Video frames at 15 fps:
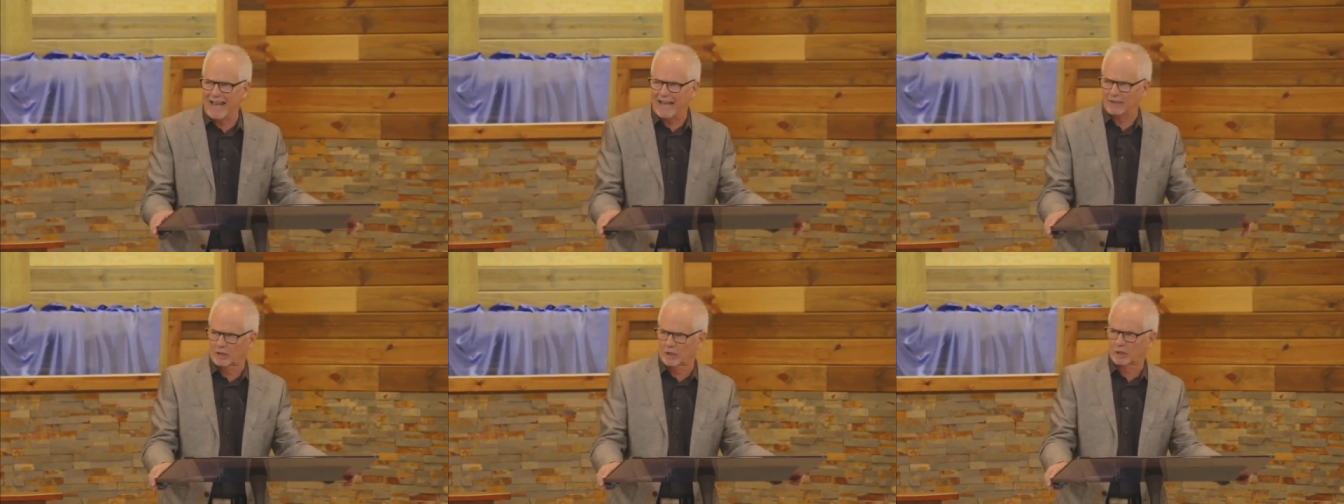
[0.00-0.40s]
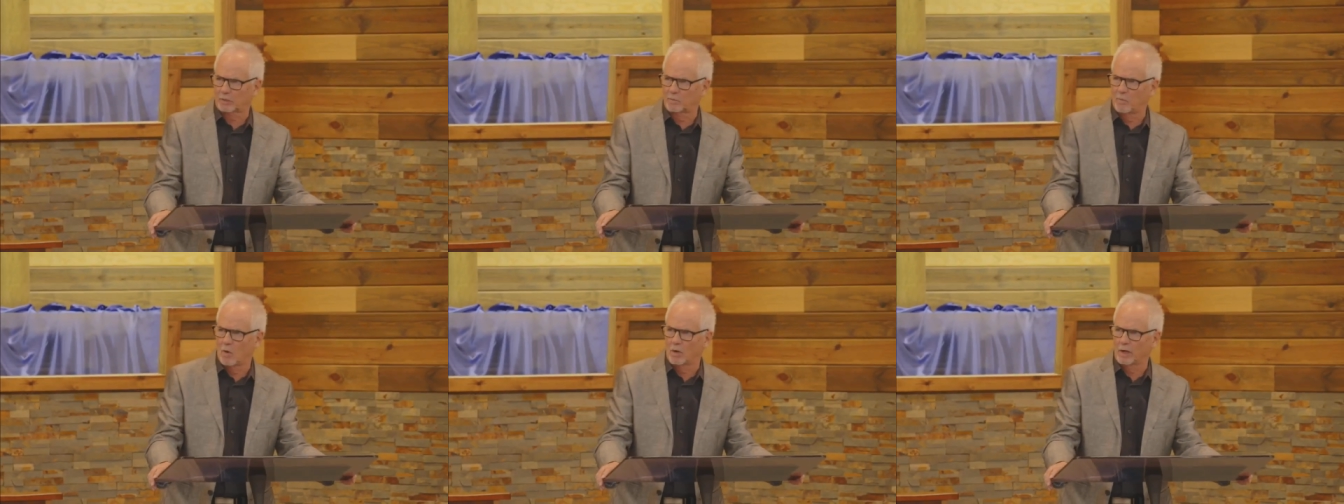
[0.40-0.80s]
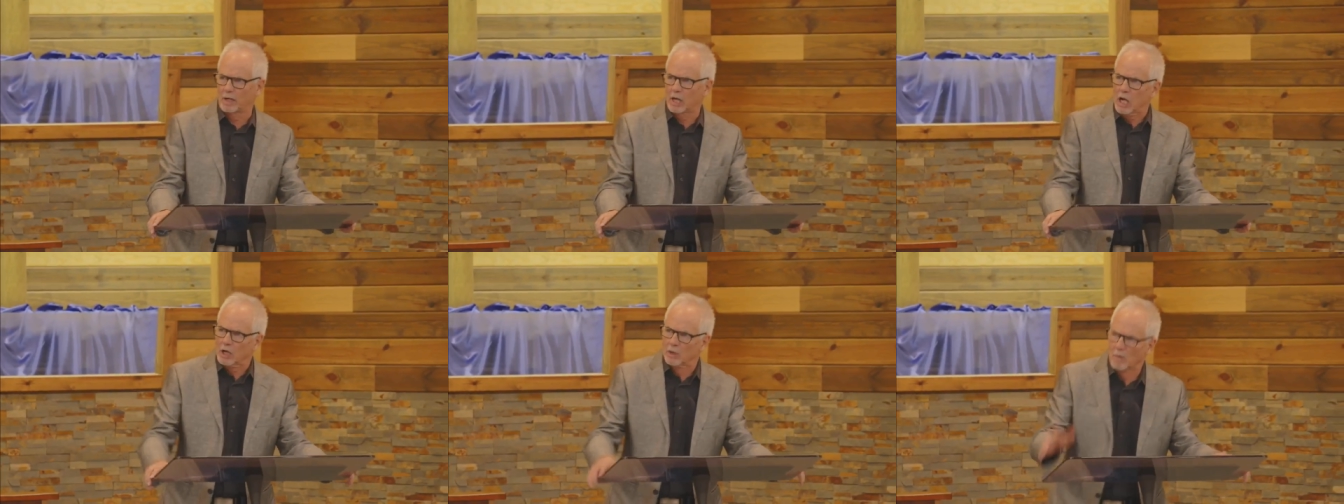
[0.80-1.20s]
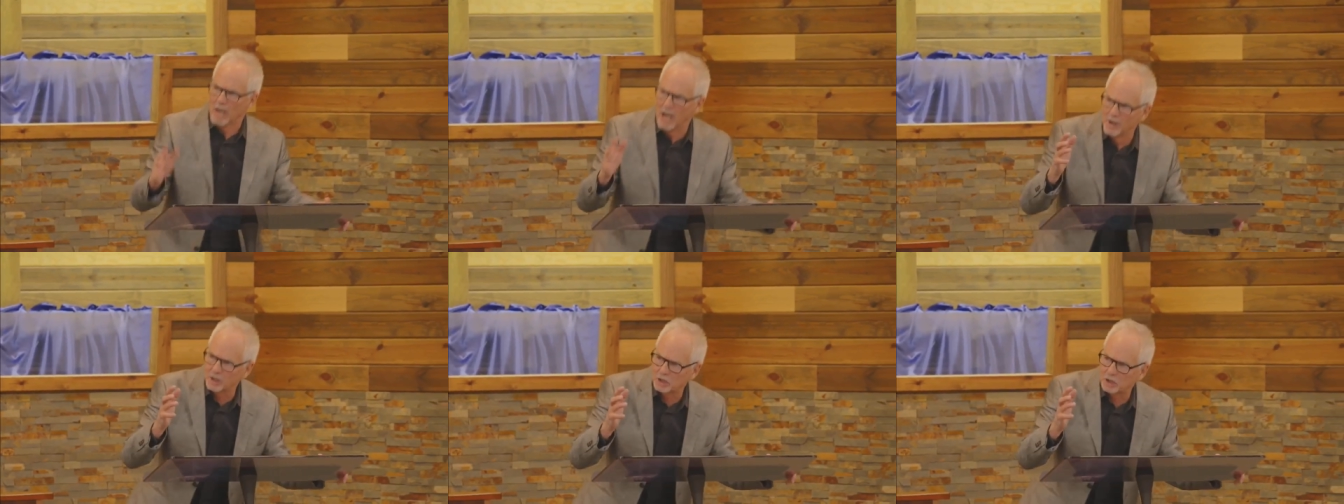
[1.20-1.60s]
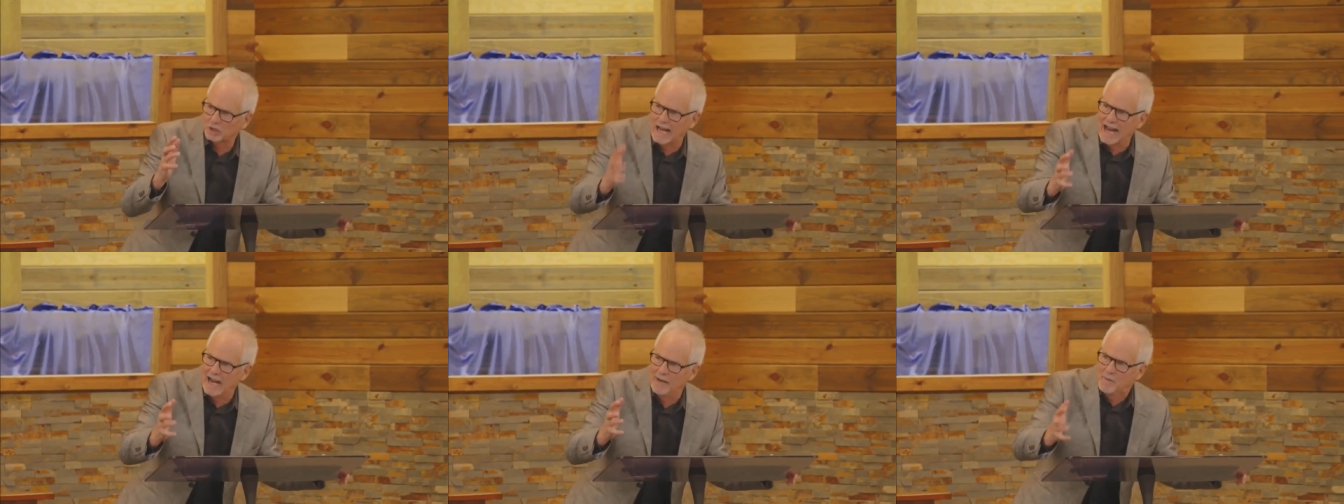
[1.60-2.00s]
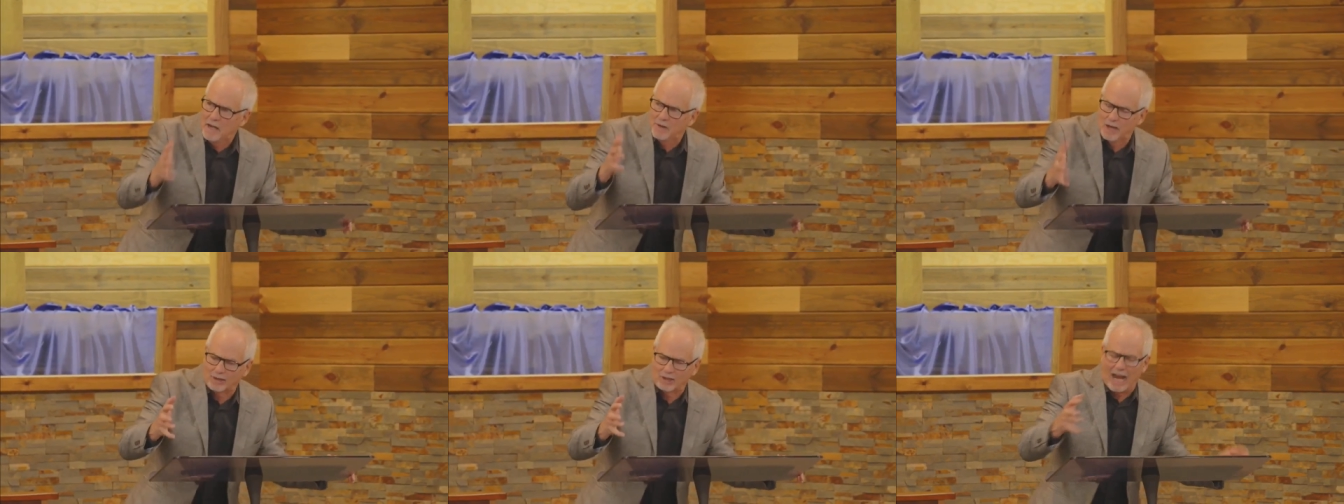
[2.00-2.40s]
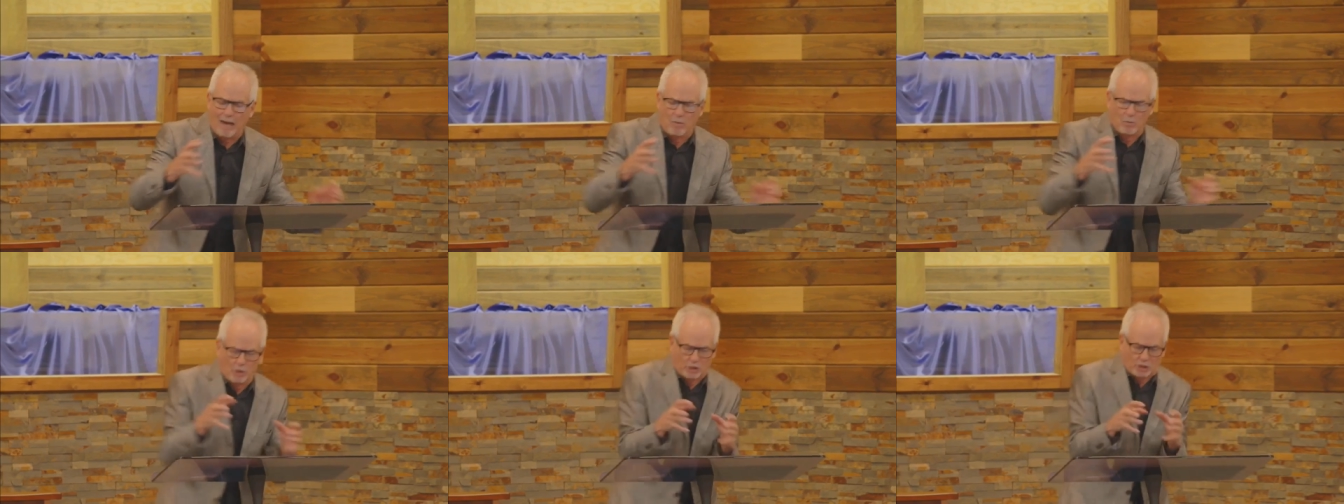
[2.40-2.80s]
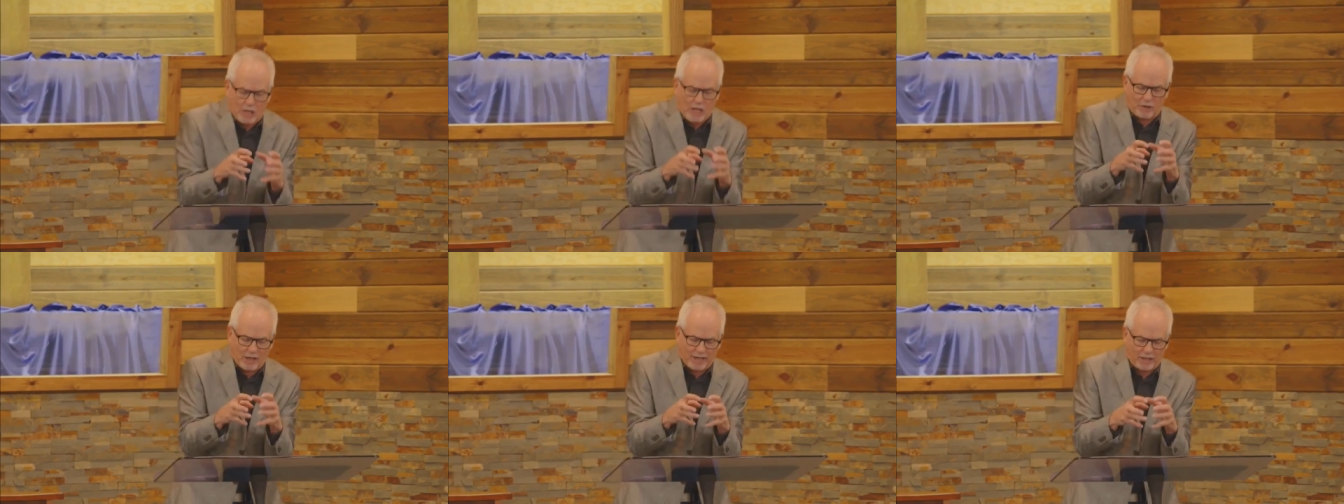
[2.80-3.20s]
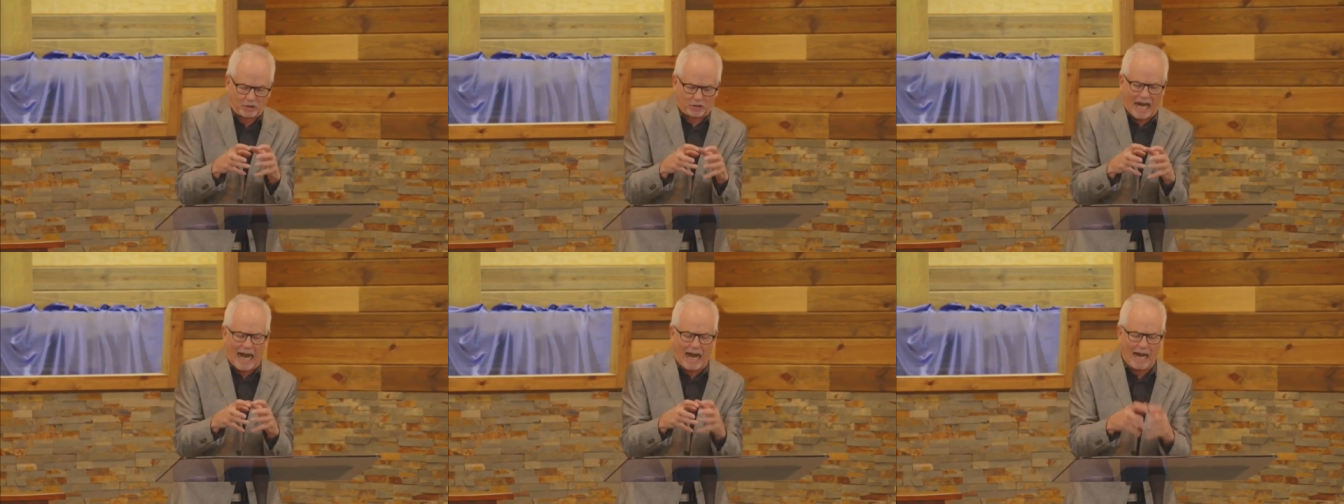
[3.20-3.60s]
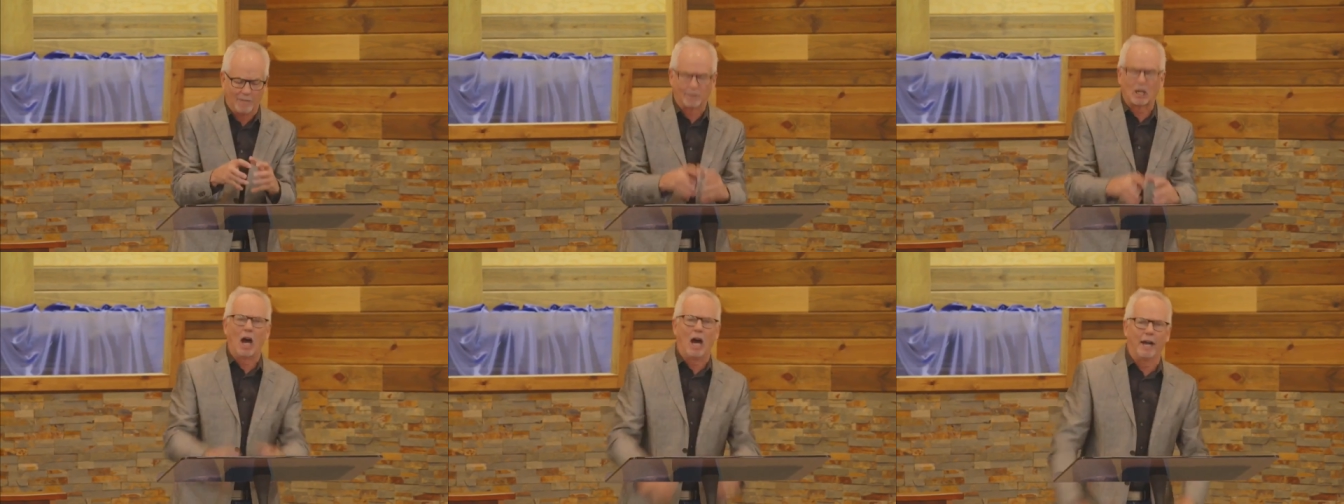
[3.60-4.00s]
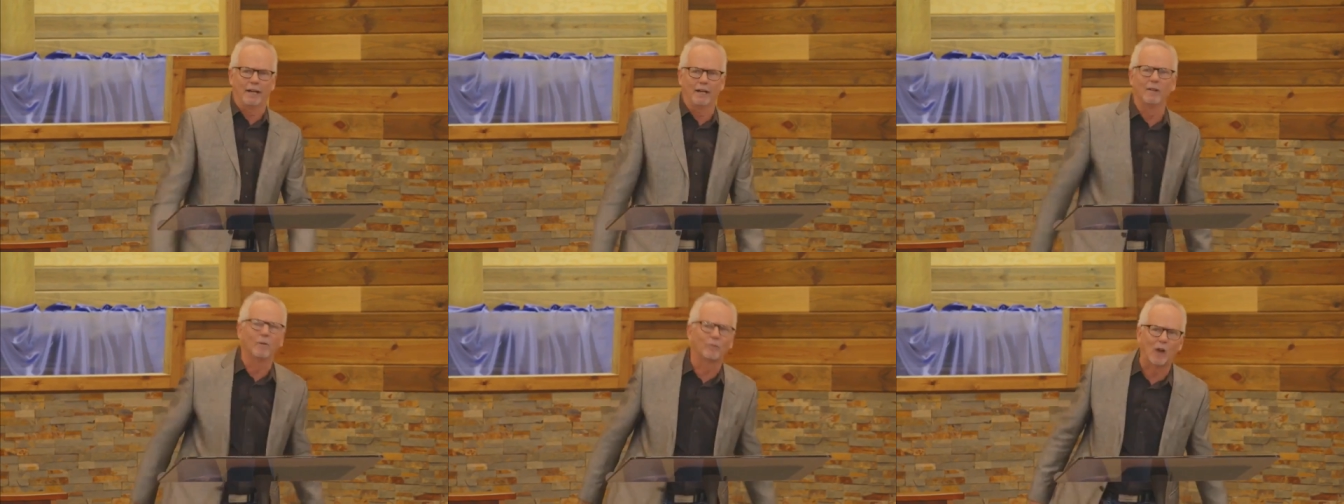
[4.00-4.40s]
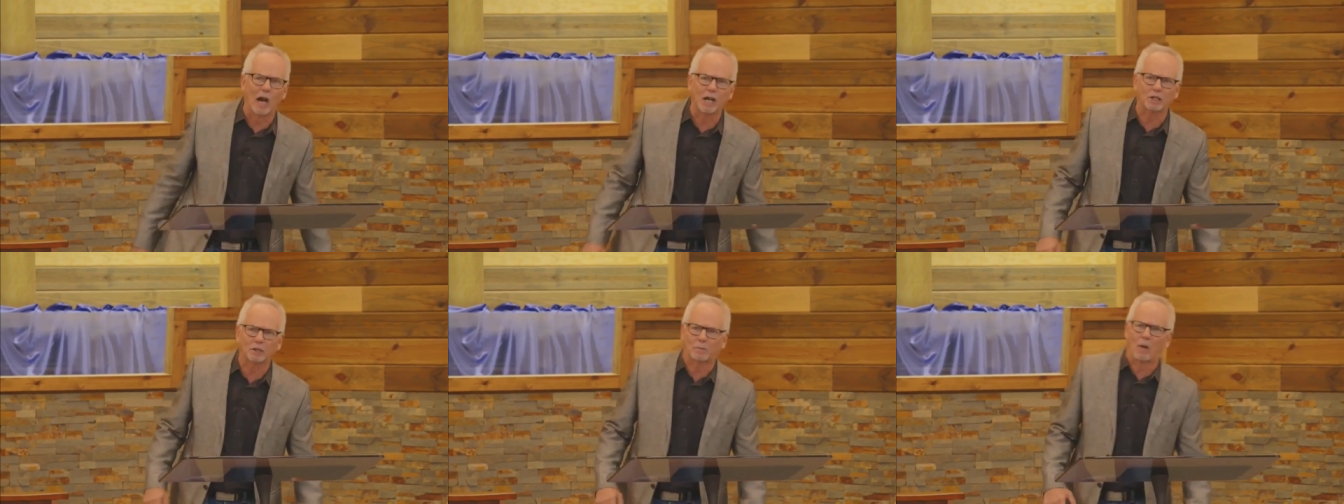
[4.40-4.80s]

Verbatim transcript: that this morning? Do we understand that that was the desire of God in the first